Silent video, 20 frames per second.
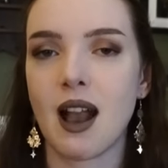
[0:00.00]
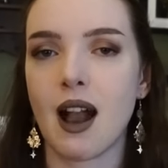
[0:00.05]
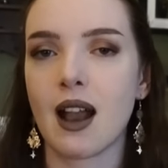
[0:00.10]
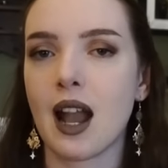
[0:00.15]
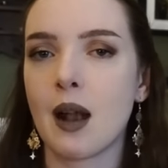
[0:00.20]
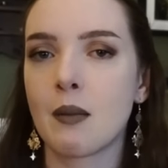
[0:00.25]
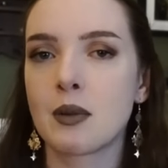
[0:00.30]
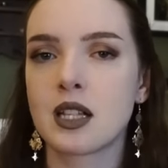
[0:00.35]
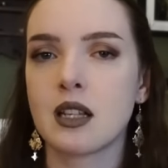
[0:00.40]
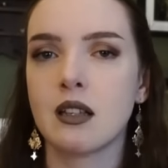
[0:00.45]
I
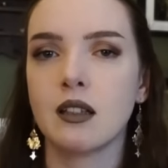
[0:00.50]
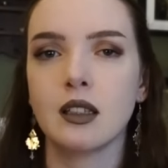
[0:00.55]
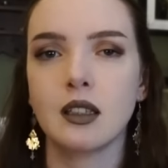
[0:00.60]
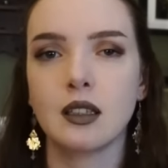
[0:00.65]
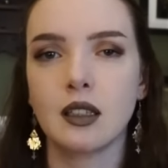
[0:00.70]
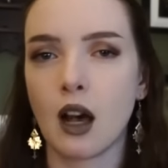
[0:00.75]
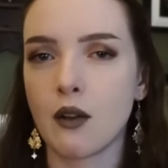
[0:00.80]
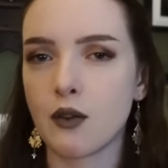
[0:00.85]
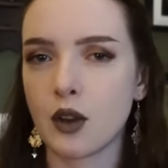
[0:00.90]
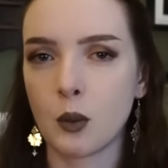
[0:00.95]
absolutely
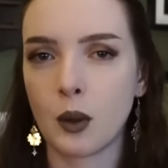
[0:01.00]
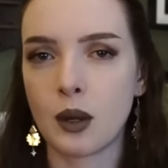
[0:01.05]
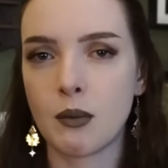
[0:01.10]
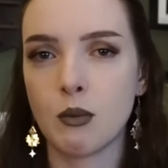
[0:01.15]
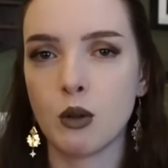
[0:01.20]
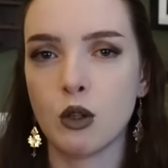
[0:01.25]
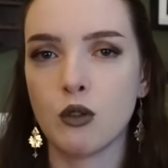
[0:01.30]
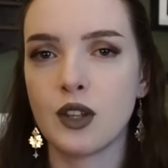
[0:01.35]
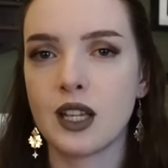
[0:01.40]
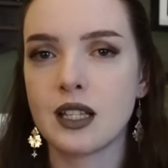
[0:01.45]
love it when
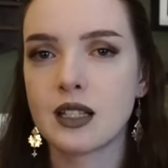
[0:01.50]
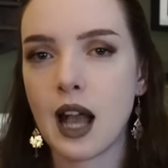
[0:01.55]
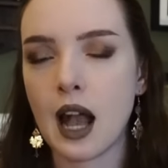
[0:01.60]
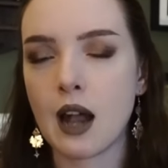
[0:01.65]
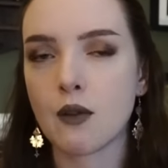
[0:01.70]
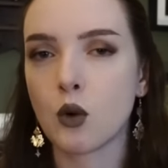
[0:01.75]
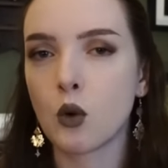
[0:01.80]
movies have